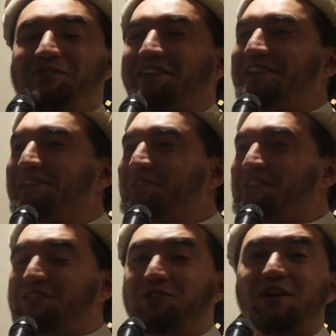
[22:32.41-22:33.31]
We didn't even
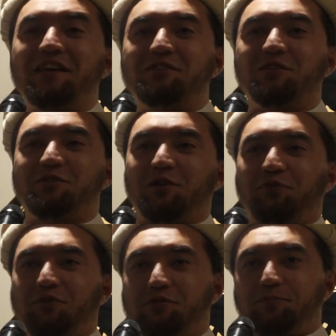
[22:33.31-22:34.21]
scratch the
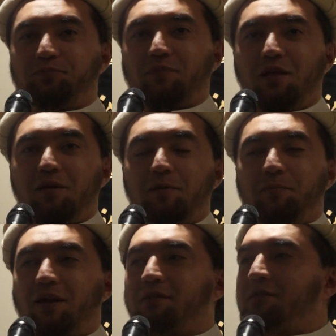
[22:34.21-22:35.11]
surface.
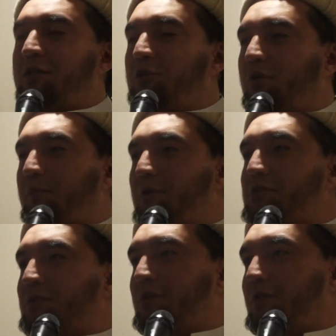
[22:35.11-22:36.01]
But I'll tell you a
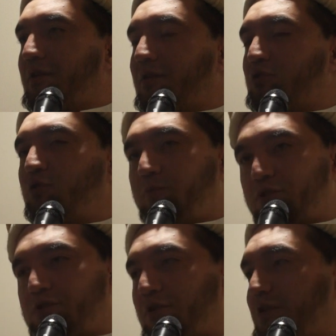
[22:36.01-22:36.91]
personal, two
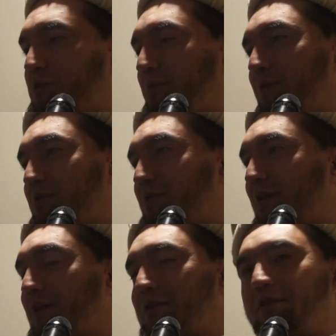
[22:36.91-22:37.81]
personal experiences.
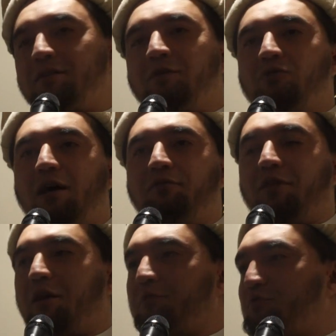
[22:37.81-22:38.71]
I, I tend to
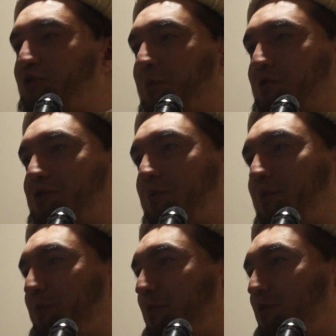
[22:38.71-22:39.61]
have a lot of dreams. Some
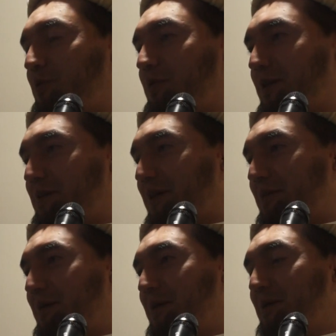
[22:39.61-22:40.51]
people don't like
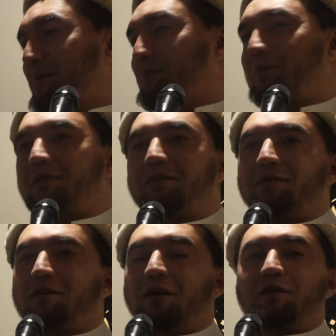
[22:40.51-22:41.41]
that. But
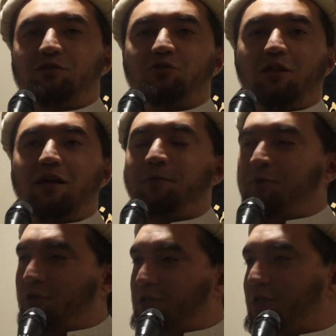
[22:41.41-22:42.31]
khair, inshallah,
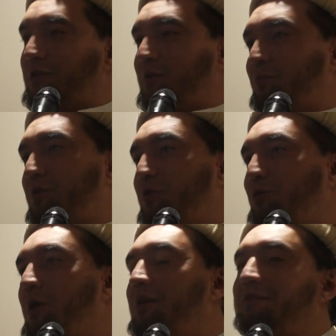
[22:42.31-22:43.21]
I'm going to share them with
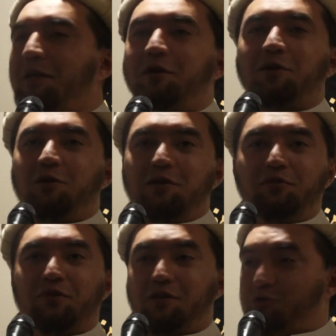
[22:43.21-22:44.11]
you. Take it or
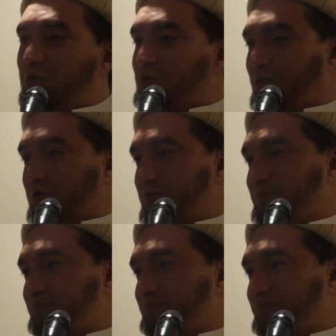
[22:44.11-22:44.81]
leave it, it's your choice.